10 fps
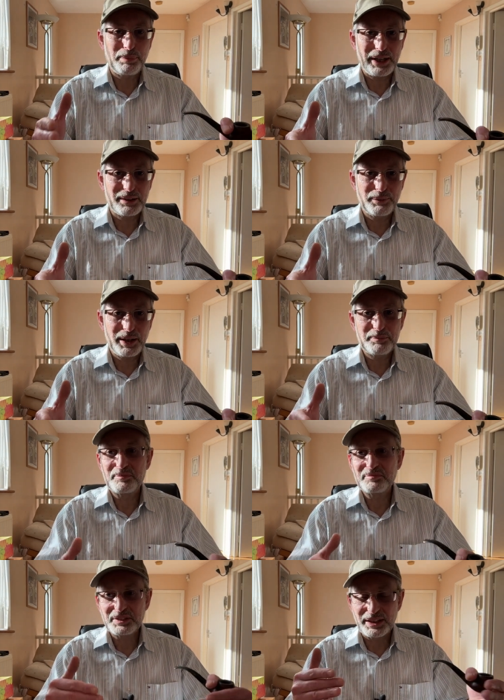pack a pipe,
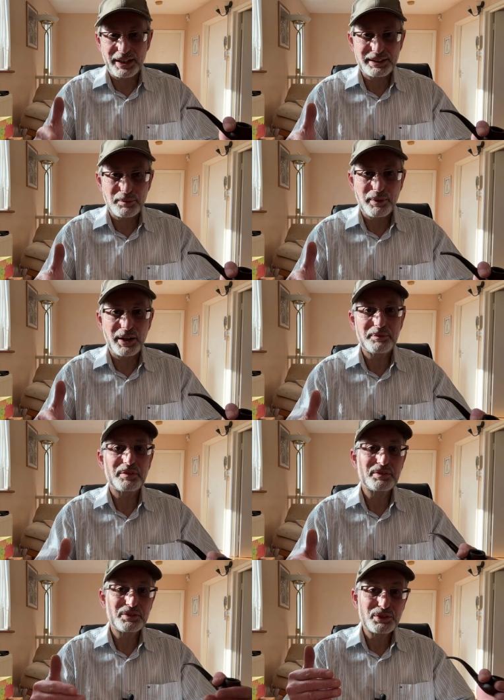to light a pipe,
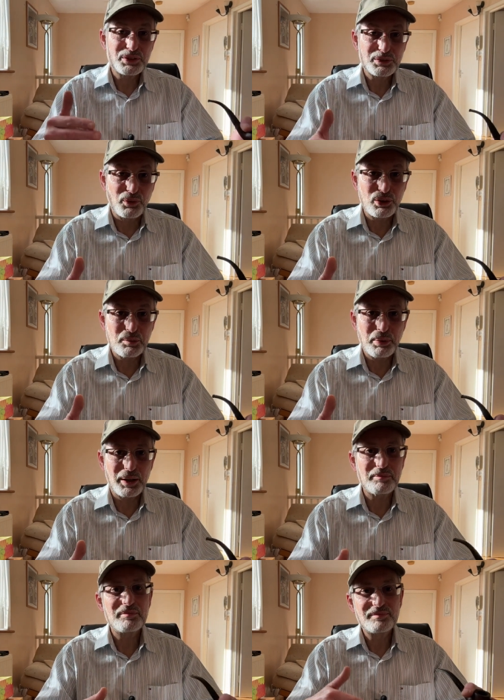smoke a
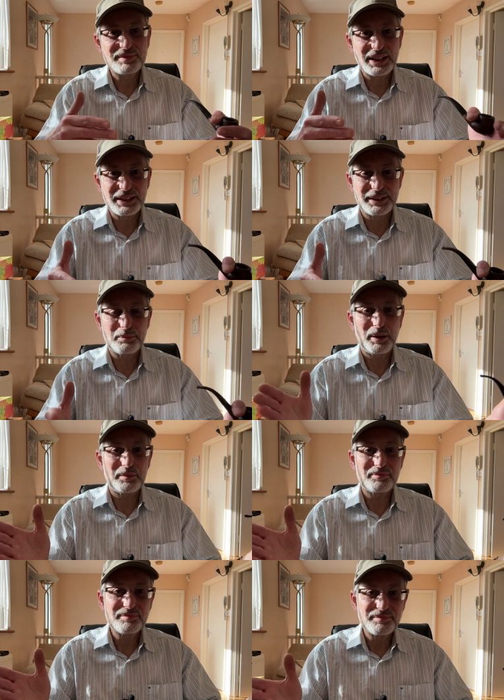pipe, to clean a
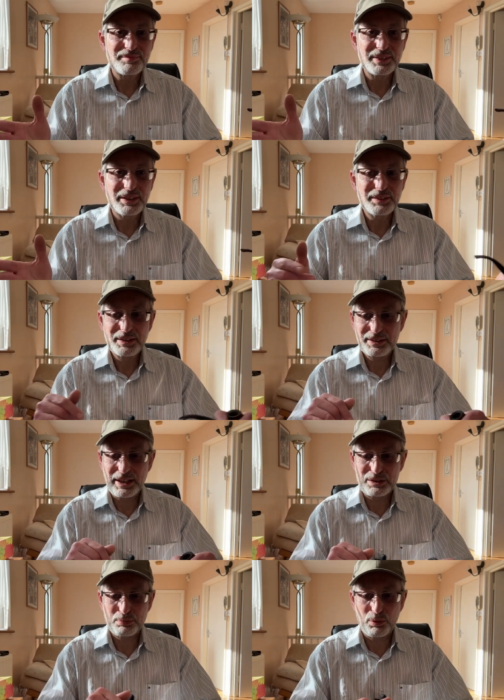pipe. Yeah,
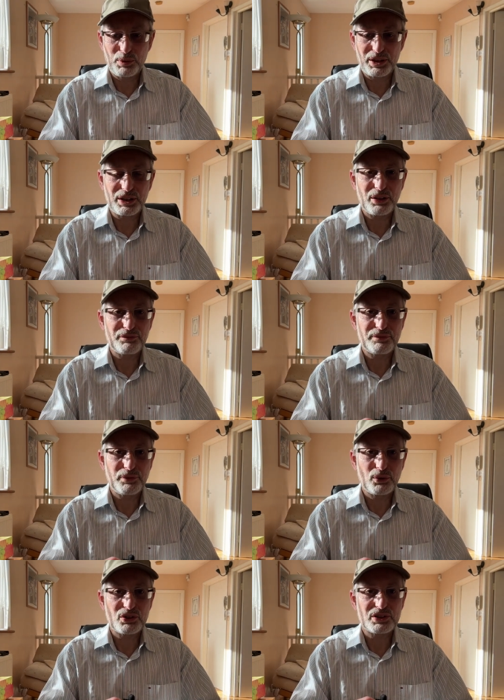that's what we're going to come
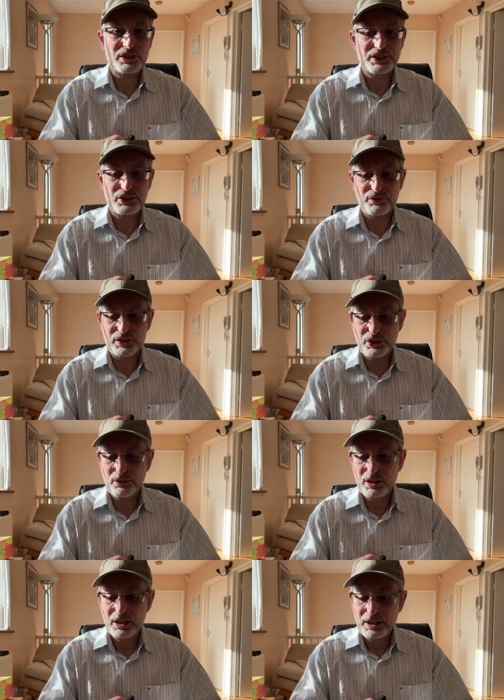focus in this
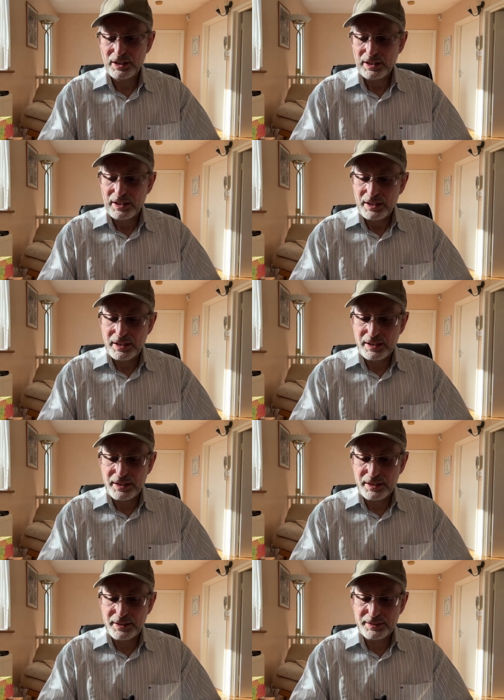video.
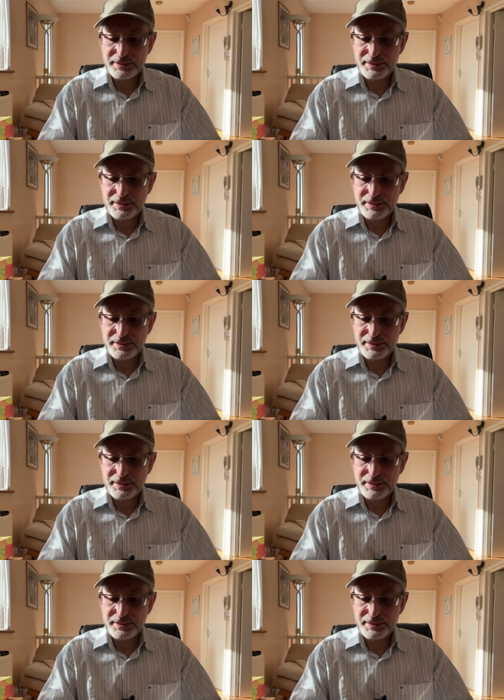And